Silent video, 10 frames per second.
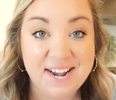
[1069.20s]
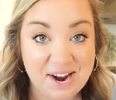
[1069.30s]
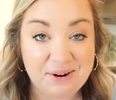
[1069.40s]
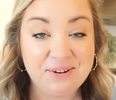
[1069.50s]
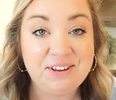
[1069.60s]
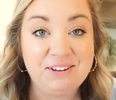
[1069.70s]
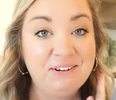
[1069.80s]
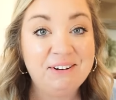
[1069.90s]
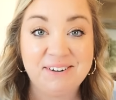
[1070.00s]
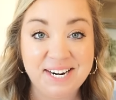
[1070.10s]
Now,
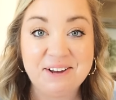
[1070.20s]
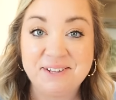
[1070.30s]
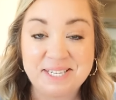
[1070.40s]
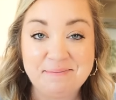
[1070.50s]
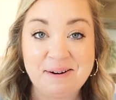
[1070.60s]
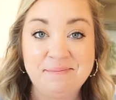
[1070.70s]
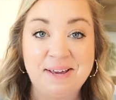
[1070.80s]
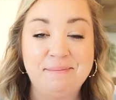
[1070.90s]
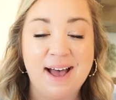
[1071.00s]
y'all already know this about me,